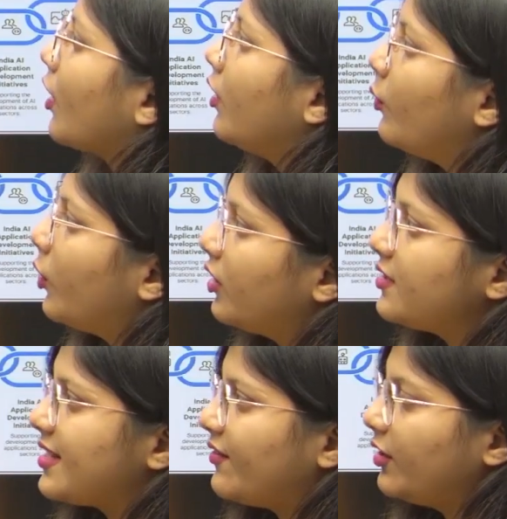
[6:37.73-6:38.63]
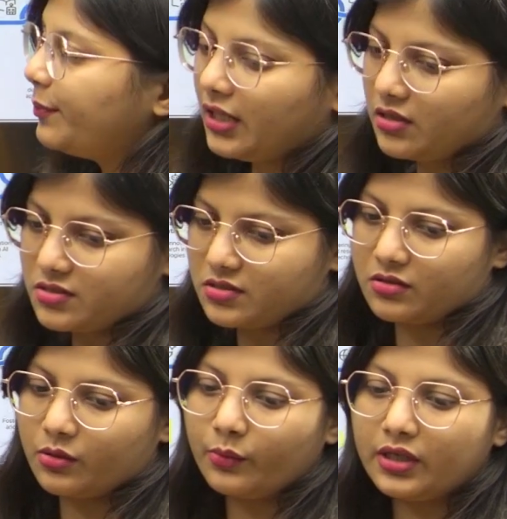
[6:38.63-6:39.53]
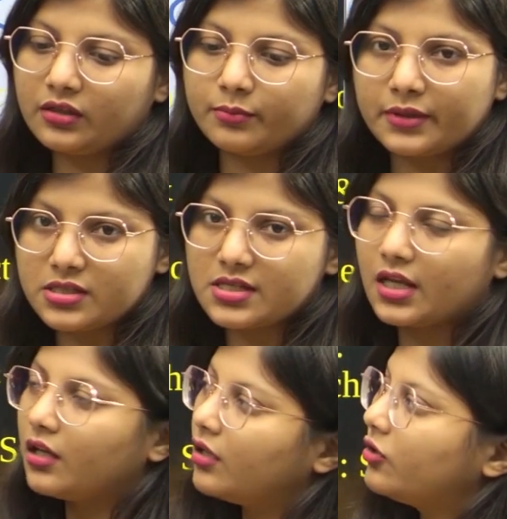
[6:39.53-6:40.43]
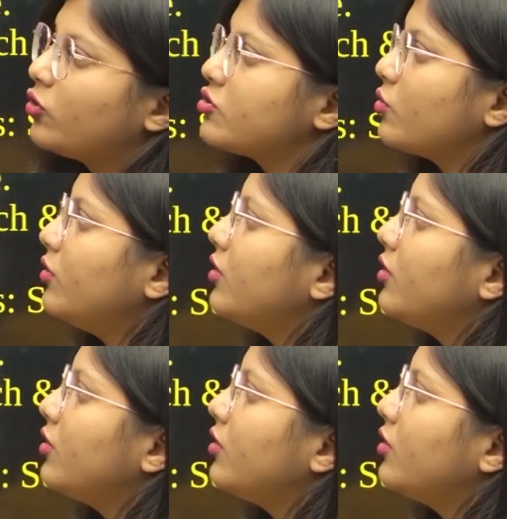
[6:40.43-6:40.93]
what are the 7 pillars? We'll be seeing it also.